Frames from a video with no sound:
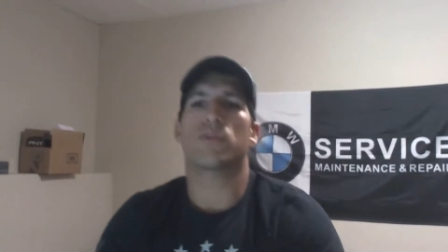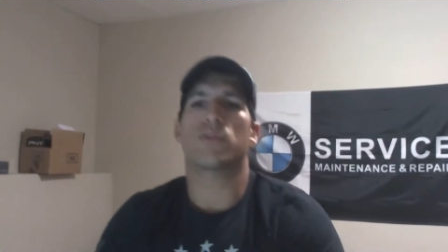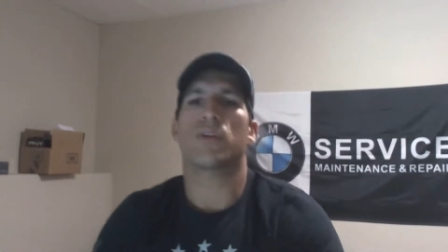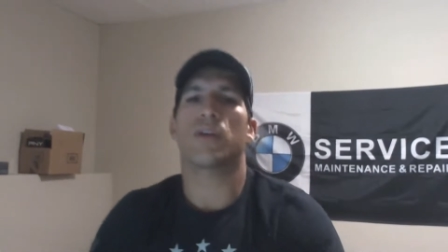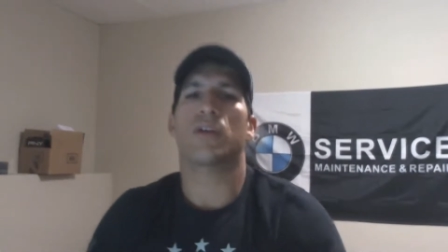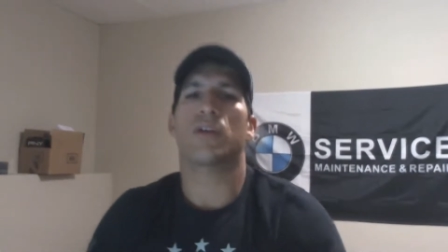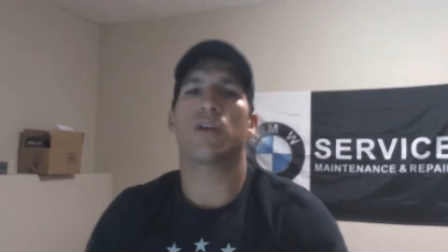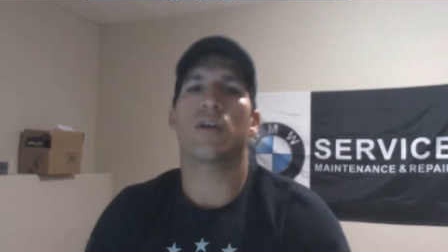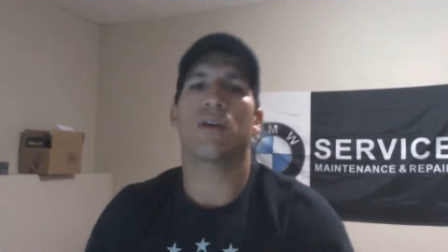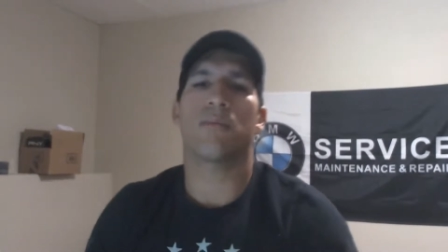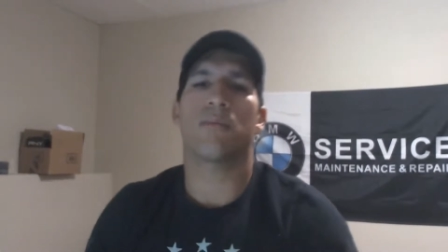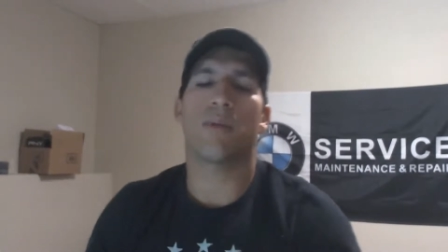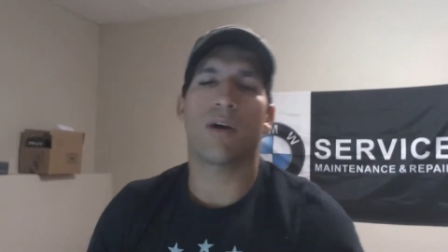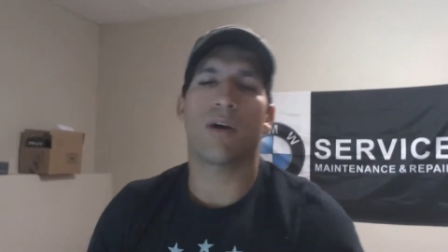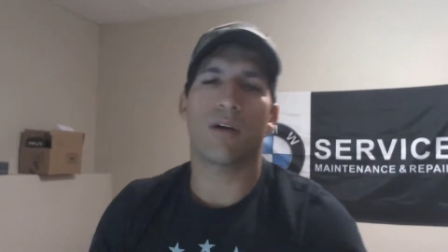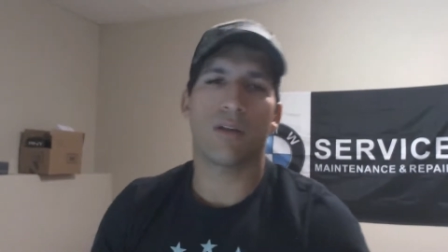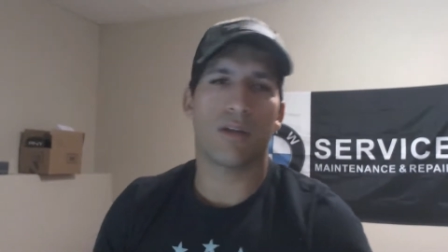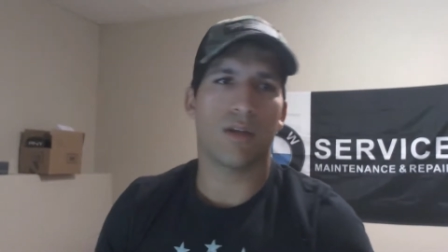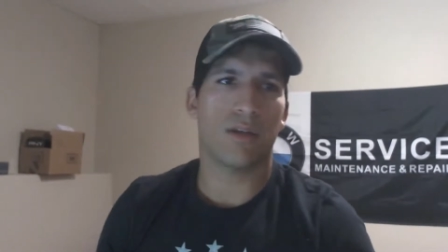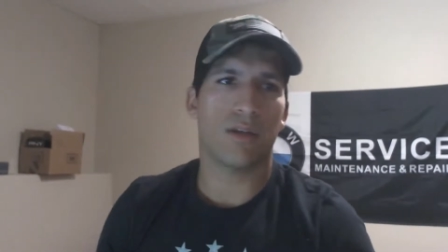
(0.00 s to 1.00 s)

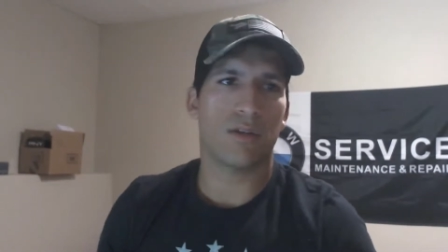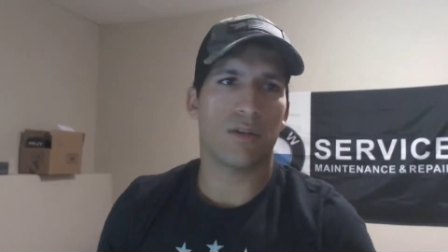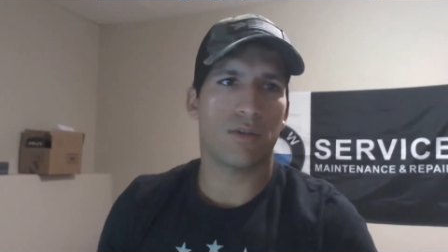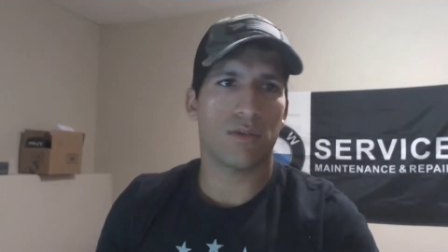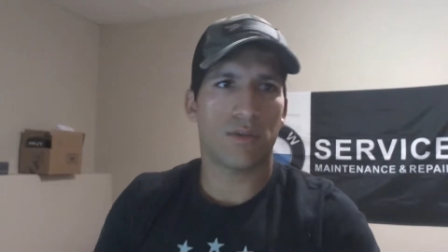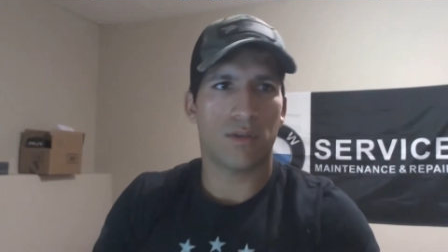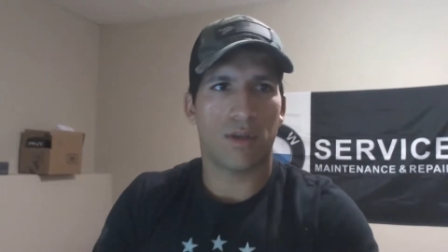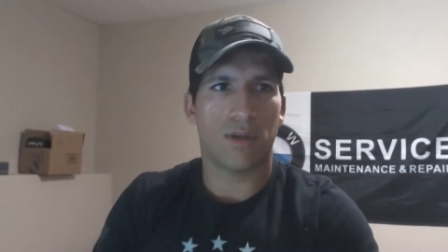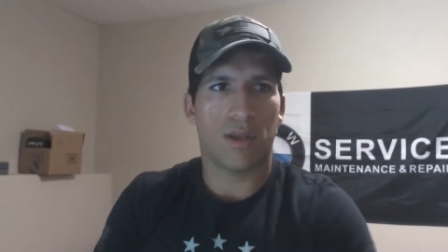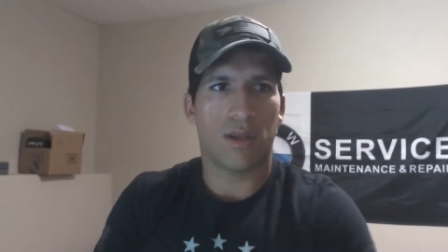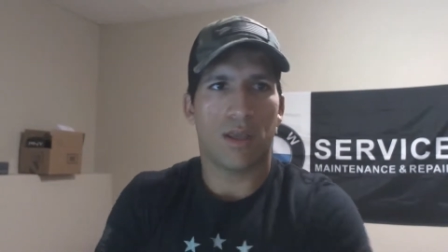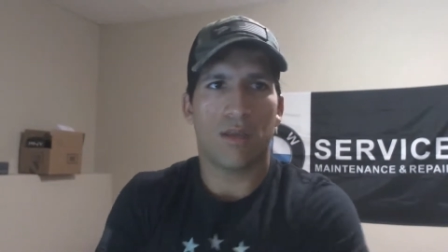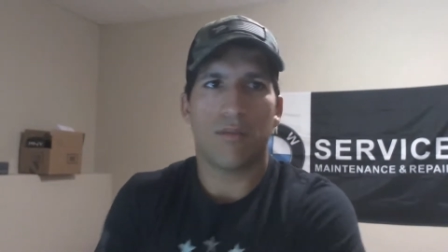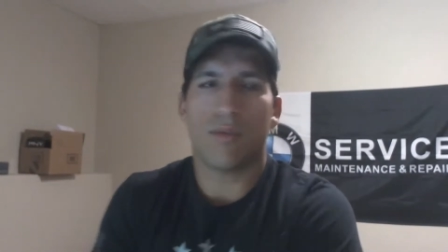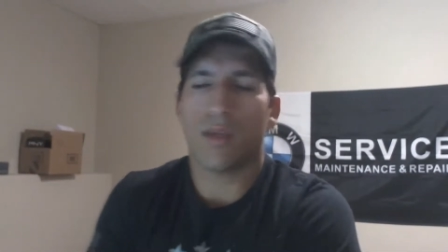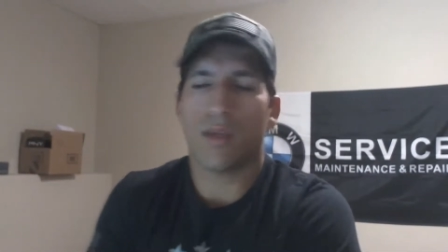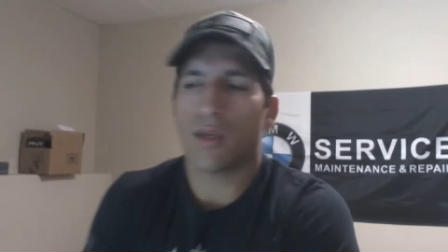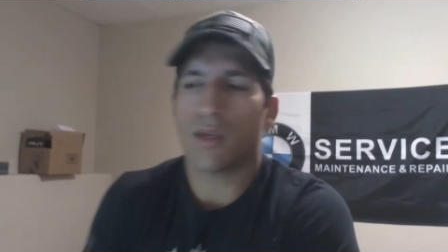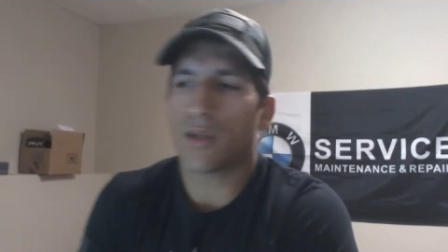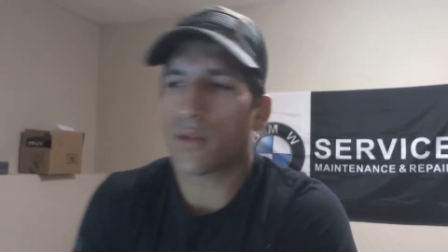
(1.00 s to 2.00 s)
about his
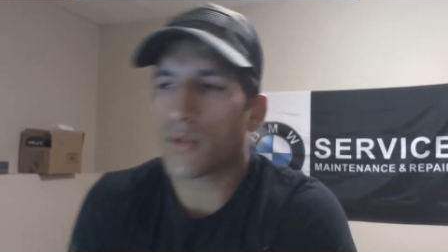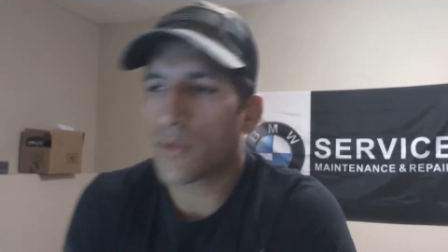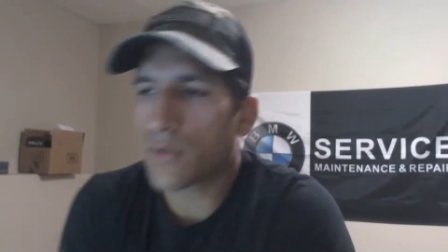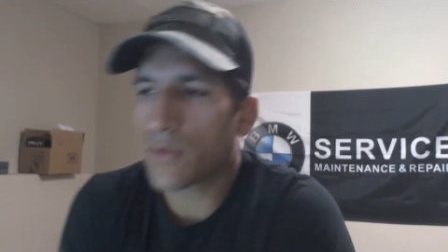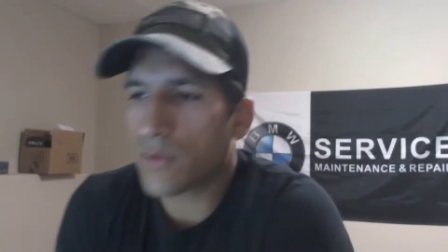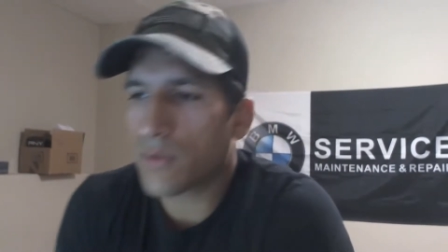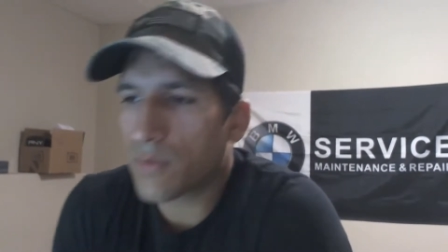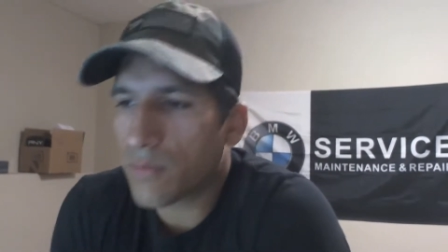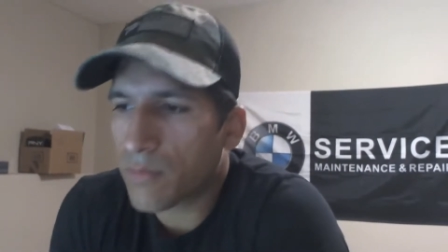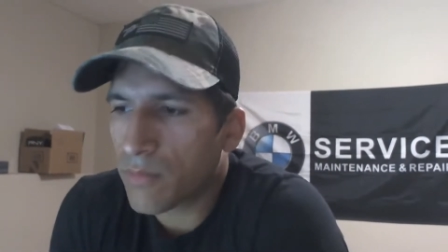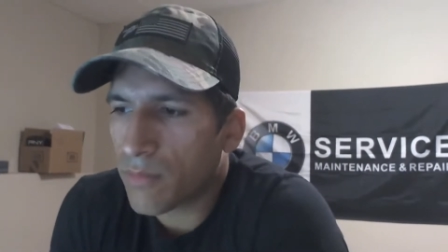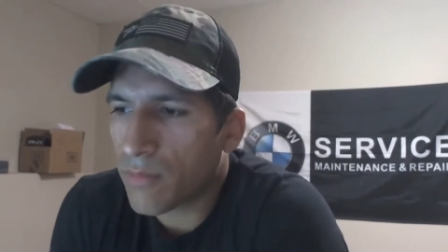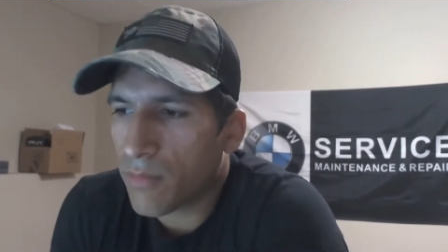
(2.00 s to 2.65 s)
ABS